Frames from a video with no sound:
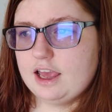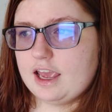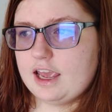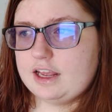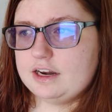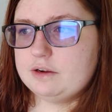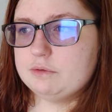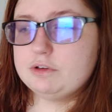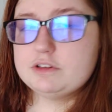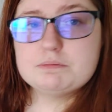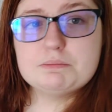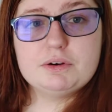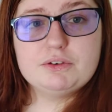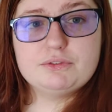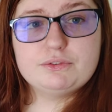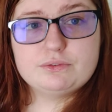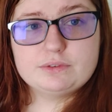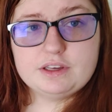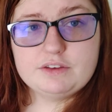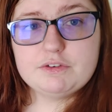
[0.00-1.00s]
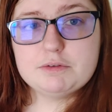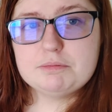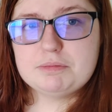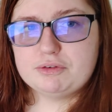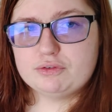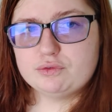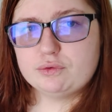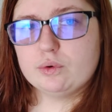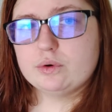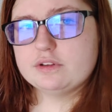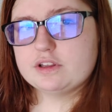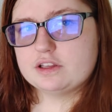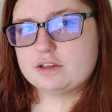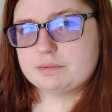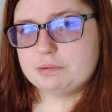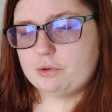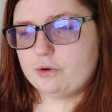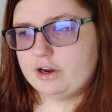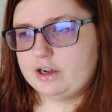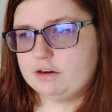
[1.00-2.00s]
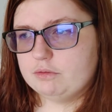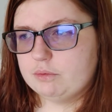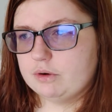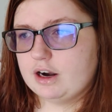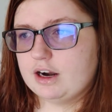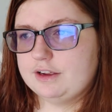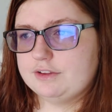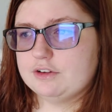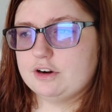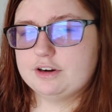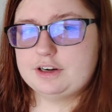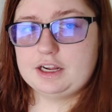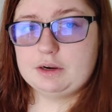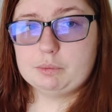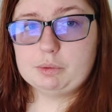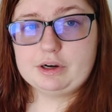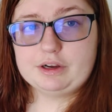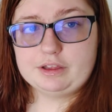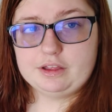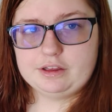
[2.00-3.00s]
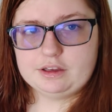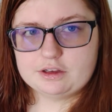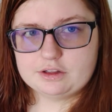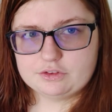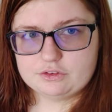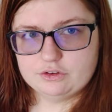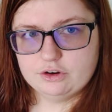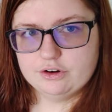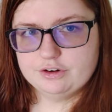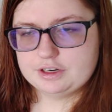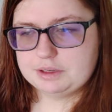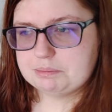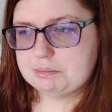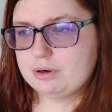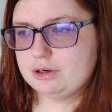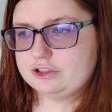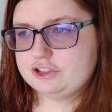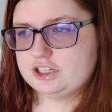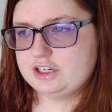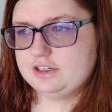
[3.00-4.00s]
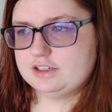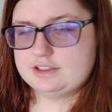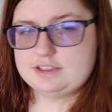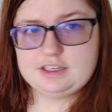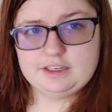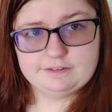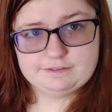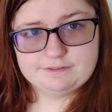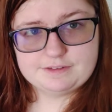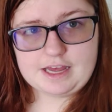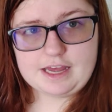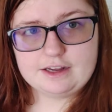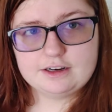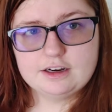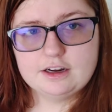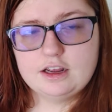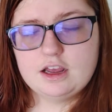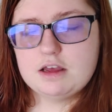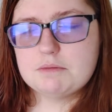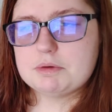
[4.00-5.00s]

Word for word: And it was bef- even before this point where I started getting really concerned and pushing to see a vet.